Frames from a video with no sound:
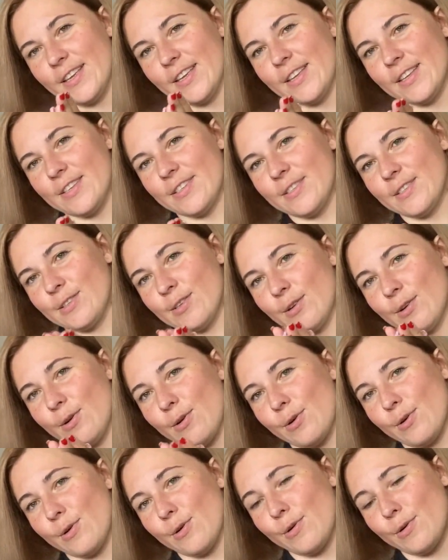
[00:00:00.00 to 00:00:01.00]

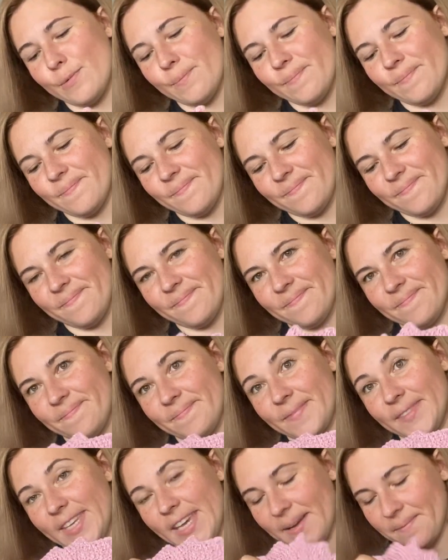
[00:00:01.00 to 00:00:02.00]
So
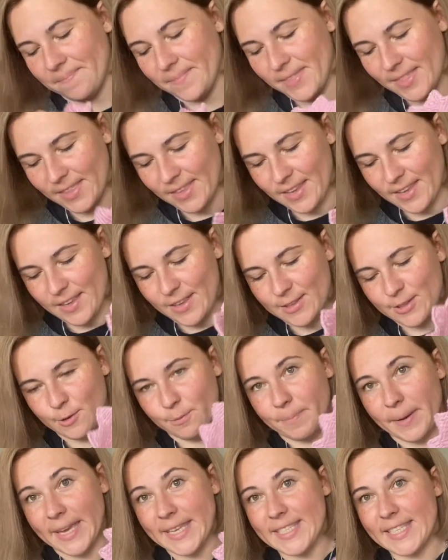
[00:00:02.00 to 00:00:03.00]
yeah, so
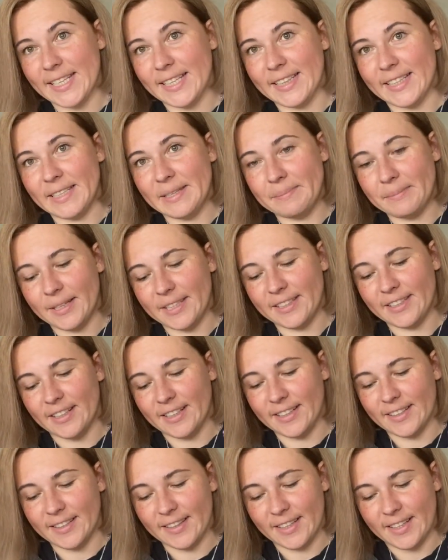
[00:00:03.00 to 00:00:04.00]
basically my
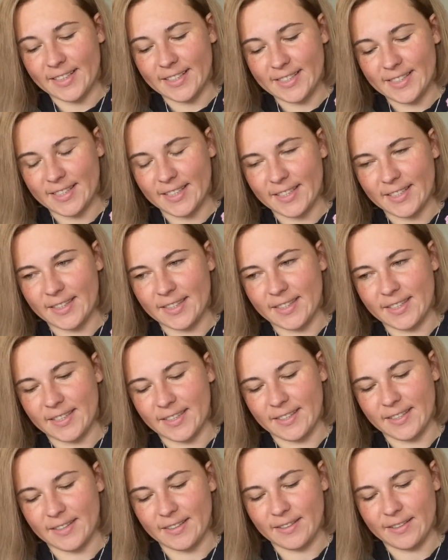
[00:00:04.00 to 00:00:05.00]
yarn lasted
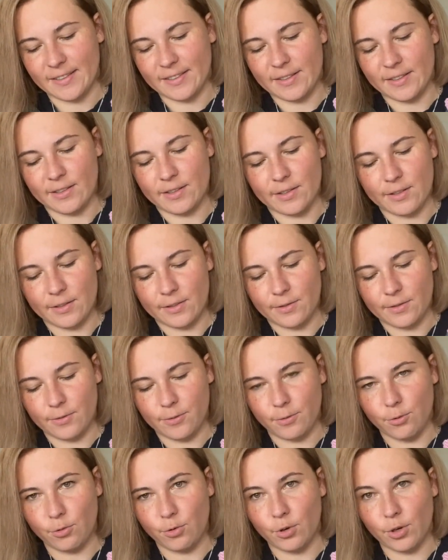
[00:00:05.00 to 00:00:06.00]

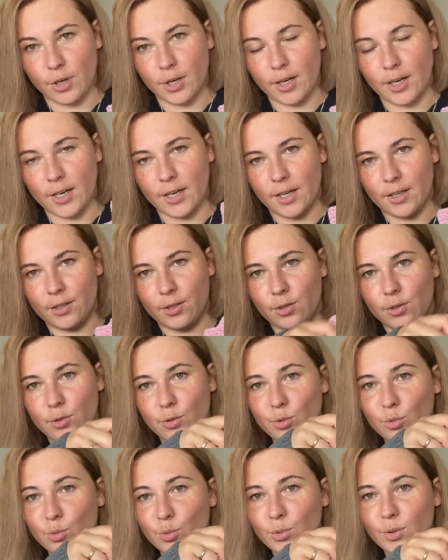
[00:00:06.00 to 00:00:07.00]
for
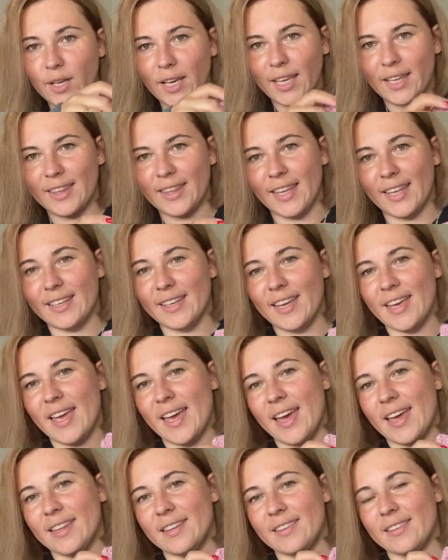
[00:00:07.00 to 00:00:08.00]
2, and then I
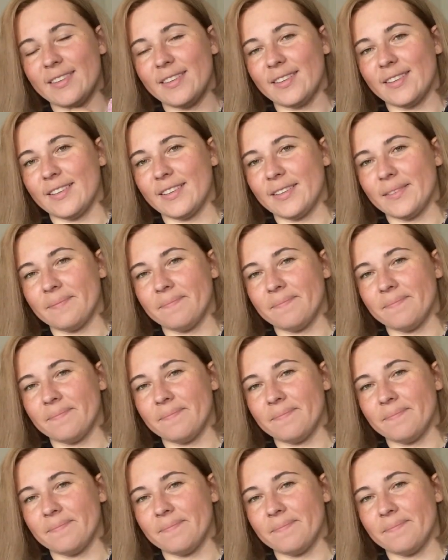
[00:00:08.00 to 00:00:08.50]
had the